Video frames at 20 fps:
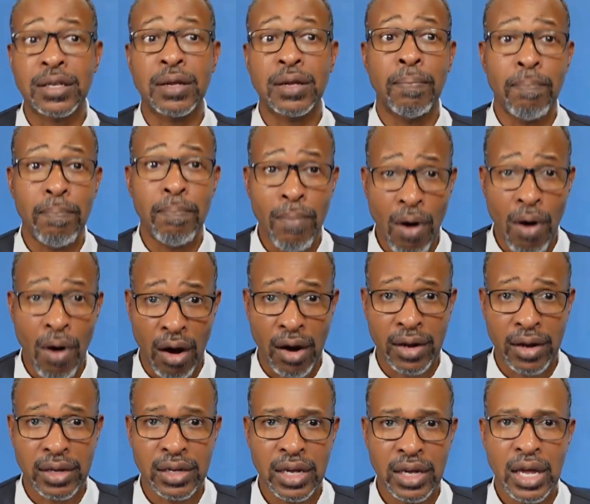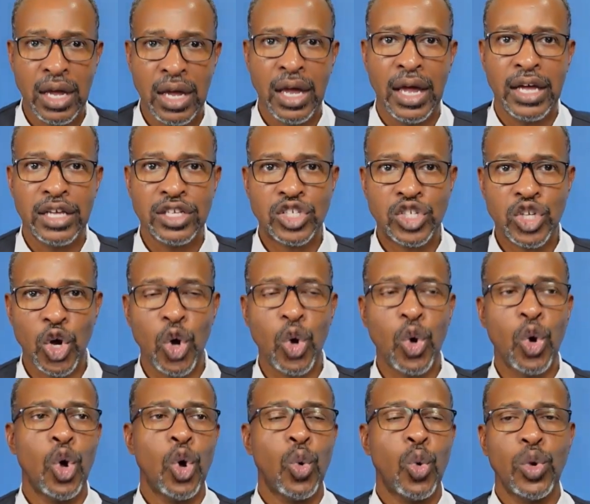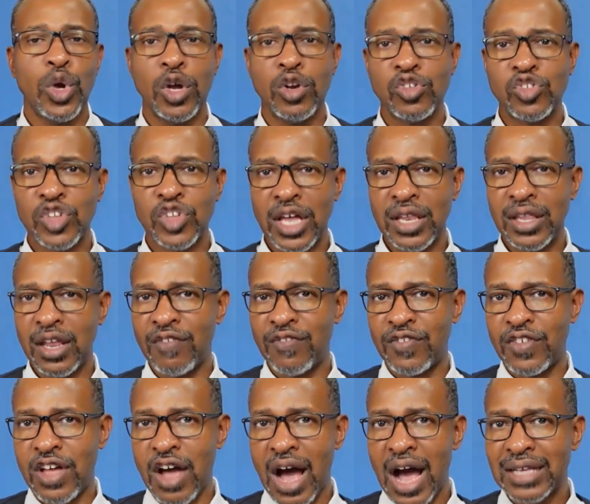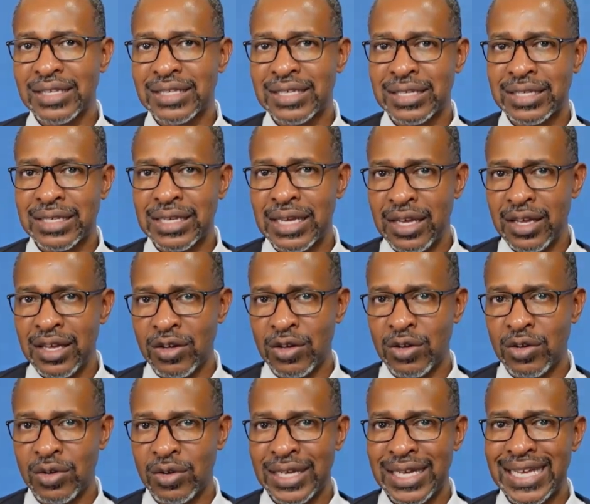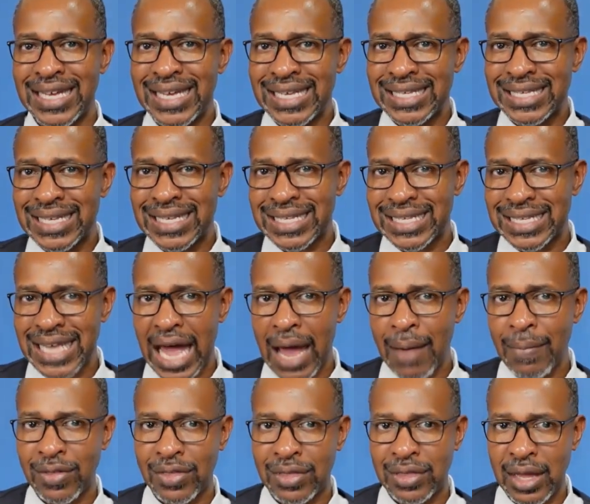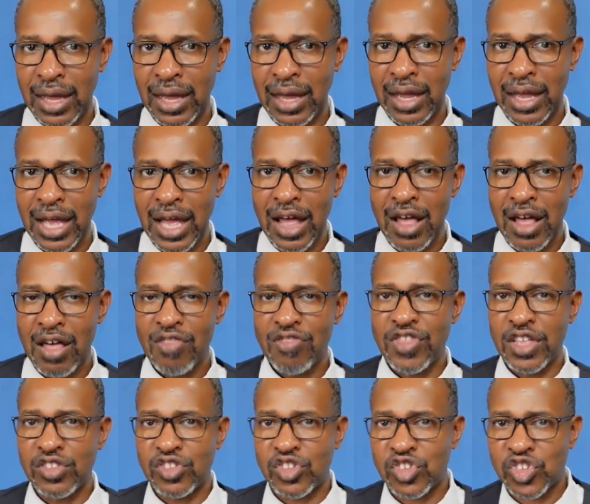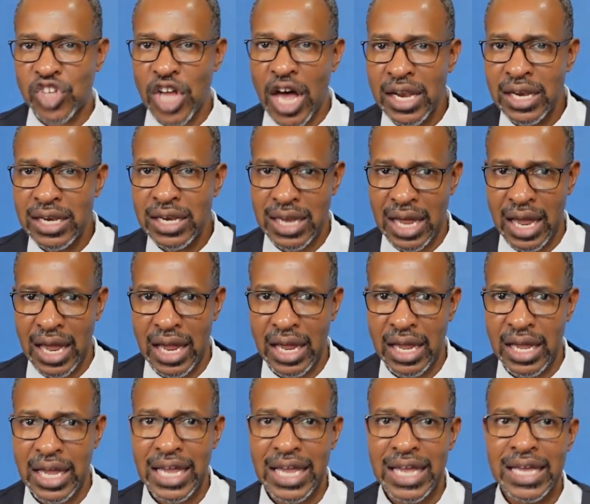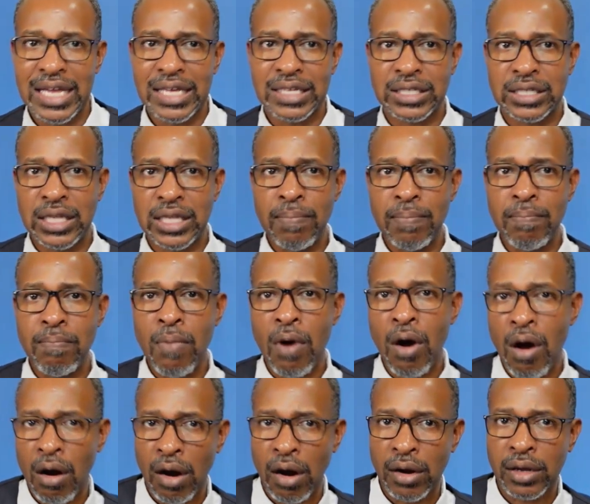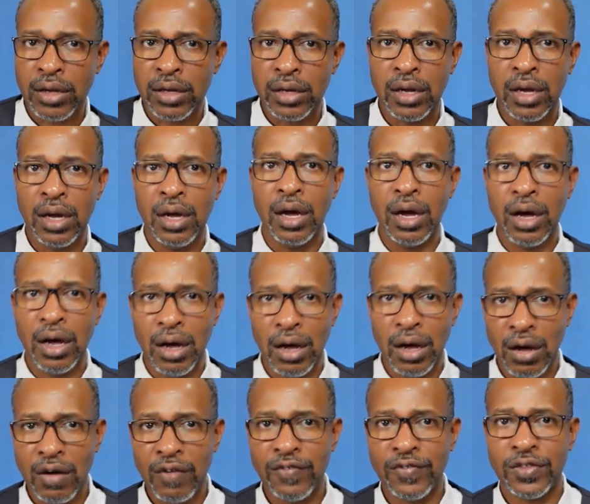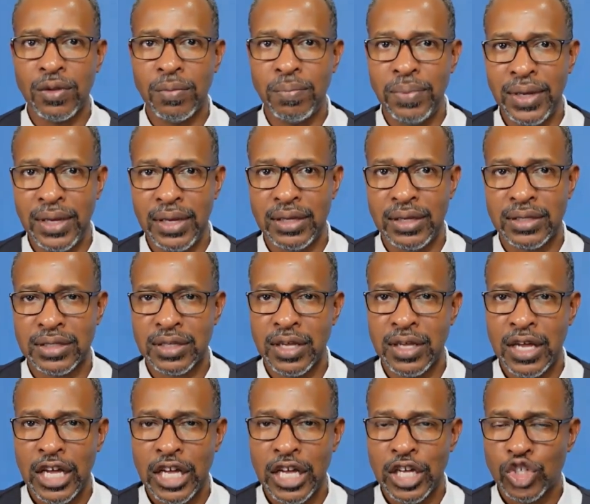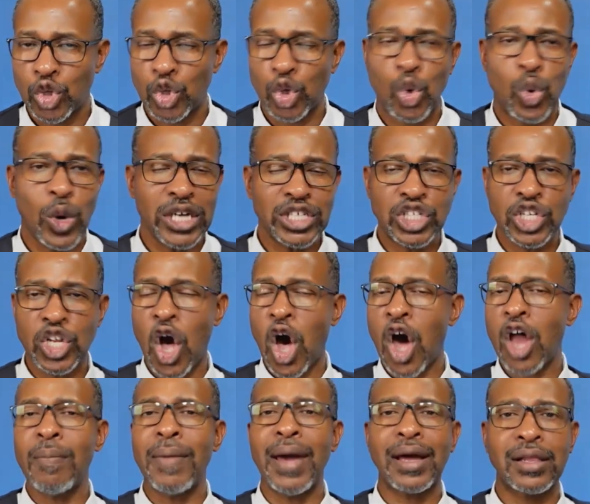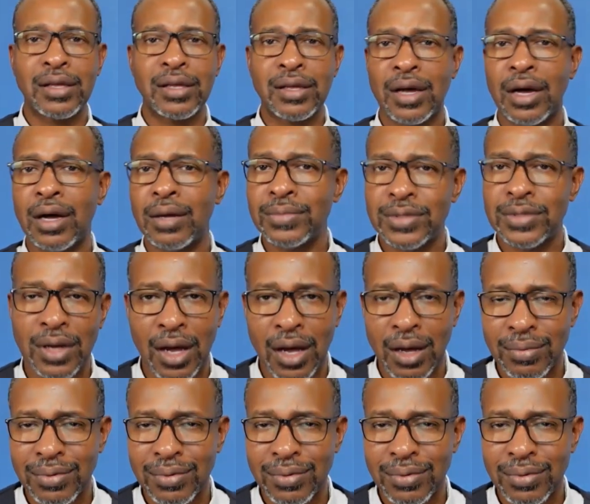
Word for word: mark. And so we understand that if God's seal is the Sabbath day, then Sunday is the mark of the beast. So the question automatically comes up